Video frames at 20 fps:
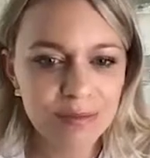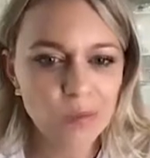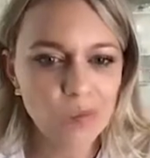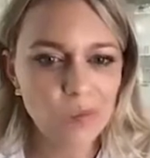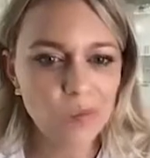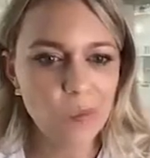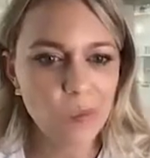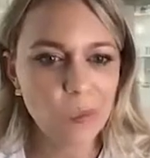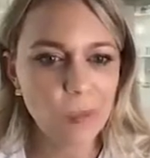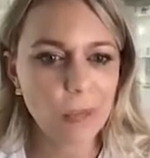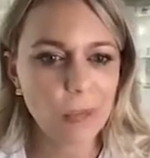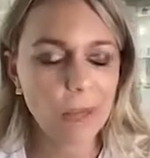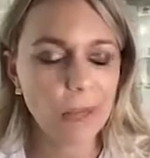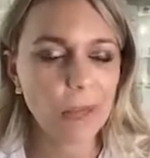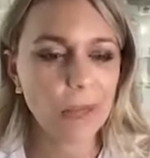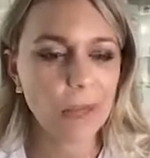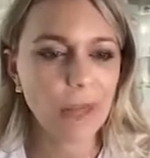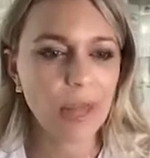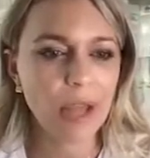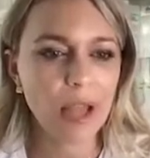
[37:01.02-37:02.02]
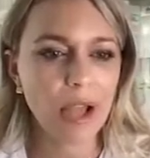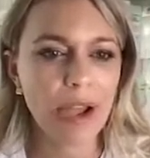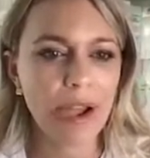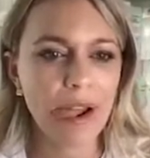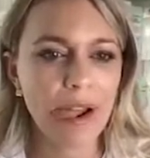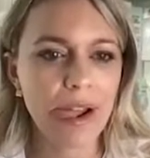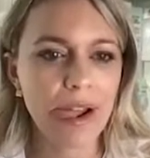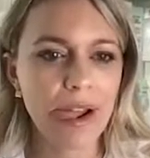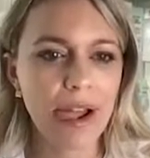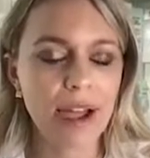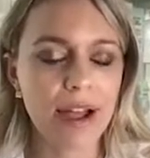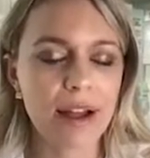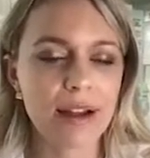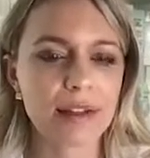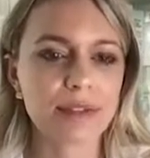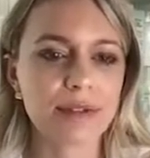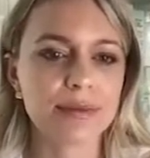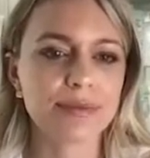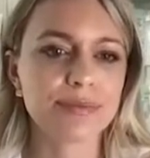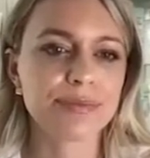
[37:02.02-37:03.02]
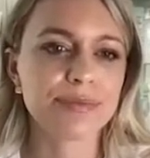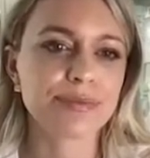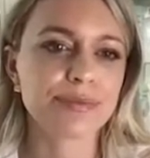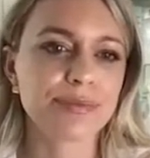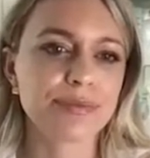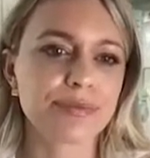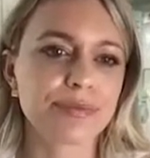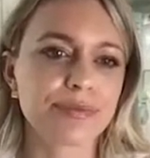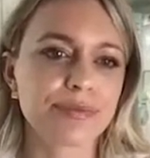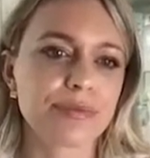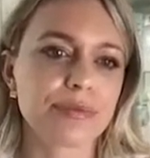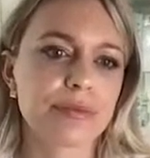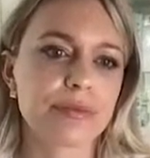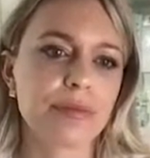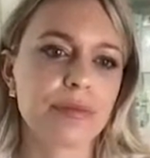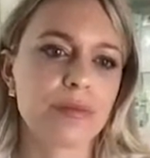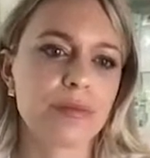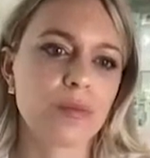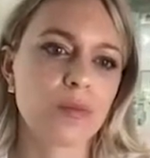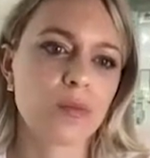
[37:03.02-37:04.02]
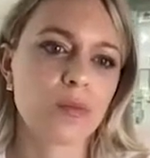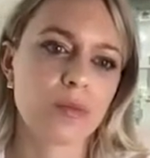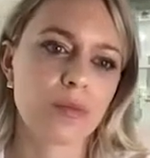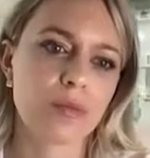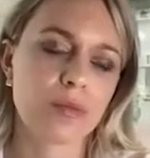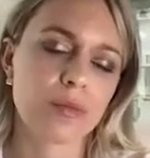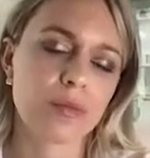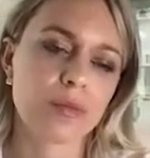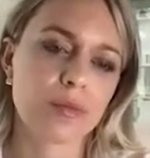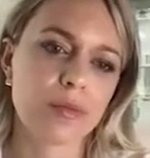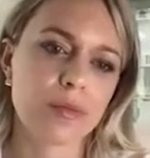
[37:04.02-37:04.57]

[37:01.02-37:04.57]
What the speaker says: [no speech]